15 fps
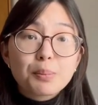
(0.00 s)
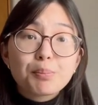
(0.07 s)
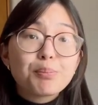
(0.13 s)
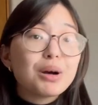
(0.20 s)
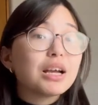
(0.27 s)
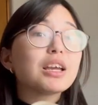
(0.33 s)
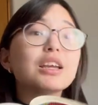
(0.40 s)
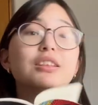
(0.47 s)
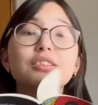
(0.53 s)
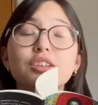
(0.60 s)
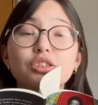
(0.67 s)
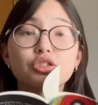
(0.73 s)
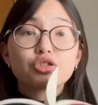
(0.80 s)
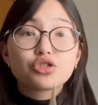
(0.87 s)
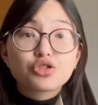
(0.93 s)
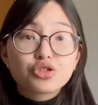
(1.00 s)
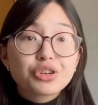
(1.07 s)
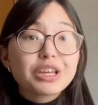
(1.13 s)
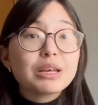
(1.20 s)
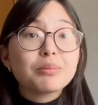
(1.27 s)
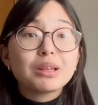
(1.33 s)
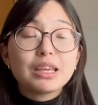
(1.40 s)
but it's
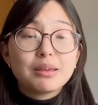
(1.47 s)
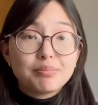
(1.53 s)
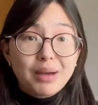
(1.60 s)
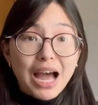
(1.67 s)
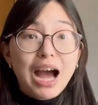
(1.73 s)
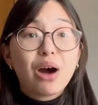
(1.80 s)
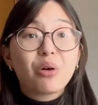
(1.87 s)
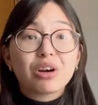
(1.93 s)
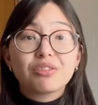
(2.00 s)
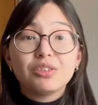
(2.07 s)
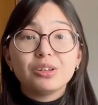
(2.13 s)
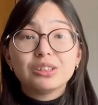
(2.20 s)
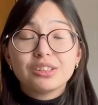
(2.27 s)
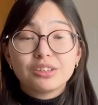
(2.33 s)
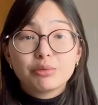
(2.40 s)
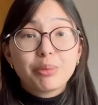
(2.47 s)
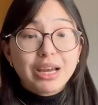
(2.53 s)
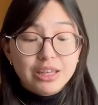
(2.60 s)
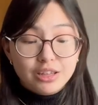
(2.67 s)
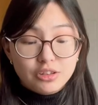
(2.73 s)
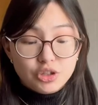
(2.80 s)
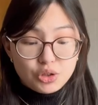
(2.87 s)
extremely powerful despite
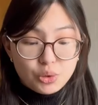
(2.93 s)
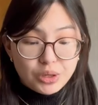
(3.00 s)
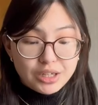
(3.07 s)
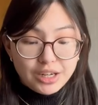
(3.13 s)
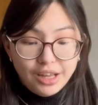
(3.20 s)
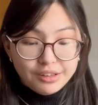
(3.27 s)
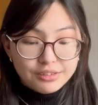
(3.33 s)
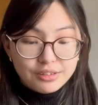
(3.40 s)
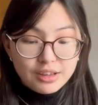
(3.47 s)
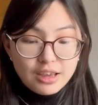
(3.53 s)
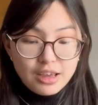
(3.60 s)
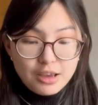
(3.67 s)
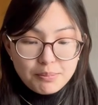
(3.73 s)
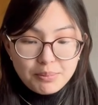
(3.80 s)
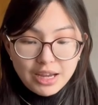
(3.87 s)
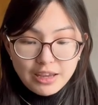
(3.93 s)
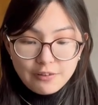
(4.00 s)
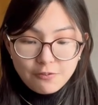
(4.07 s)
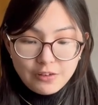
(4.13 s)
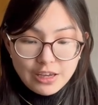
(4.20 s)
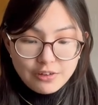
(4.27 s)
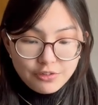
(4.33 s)
its shortness. My
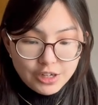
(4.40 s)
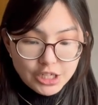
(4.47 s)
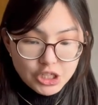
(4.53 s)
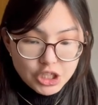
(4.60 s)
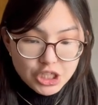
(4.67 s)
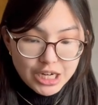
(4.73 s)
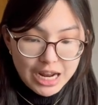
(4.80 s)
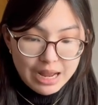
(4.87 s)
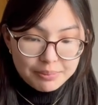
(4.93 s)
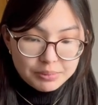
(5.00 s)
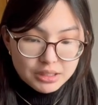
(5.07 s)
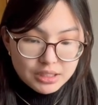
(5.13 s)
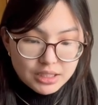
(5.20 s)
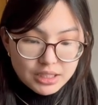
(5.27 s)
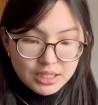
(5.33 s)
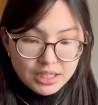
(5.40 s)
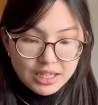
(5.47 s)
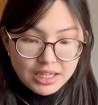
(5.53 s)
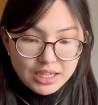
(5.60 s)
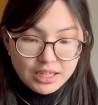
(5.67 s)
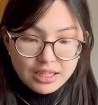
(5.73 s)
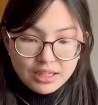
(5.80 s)
favorite chapter
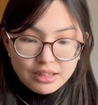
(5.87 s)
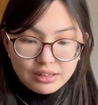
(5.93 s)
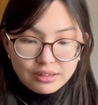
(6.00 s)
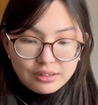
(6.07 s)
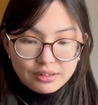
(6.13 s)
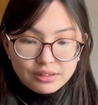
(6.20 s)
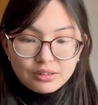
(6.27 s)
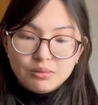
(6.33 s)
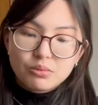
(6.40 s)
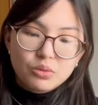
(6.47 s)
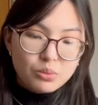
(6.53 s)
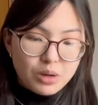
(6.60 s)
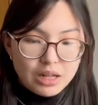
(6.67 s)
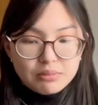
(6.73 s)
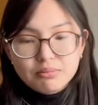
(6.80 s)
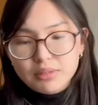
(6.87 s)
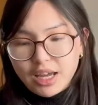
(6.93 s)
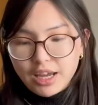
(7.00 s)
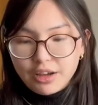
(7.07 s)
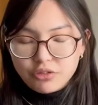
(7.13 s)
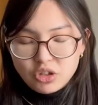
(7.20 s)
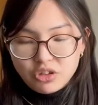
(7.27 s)
is, well, I
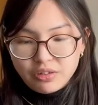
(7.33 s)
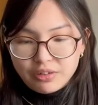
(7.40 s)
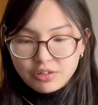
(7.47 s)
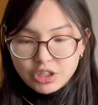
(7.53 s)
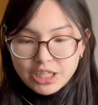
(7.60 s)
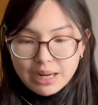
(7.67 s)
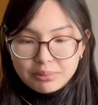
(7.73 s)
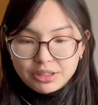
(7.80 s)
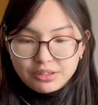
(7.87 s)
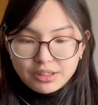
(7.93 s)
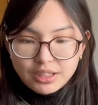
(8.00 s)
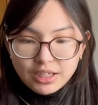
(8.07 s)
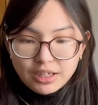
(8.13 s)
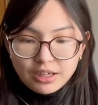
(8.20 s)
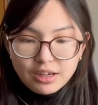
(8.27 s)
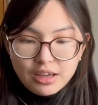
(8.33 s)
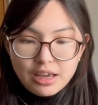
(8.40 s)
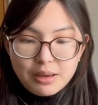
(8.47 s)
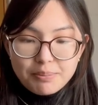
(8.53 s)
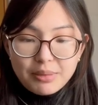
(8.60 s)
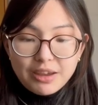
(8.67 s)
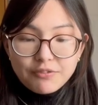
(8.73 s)
have two favorite chapters in here.
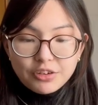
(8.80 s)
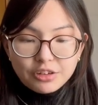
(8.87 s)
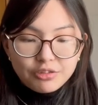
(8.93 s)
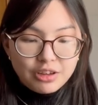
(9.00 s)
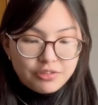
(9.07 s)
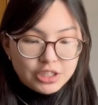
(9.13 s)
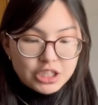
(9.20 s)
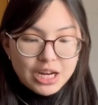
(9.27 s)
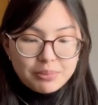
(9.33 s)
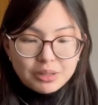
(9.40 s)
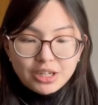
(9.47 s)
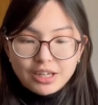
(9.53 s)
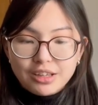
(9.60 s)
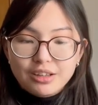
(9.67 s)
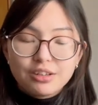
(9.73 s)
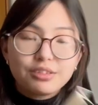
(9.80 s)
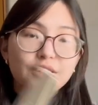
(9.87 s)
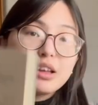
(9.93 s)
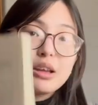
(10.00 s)
My first favorite chapter is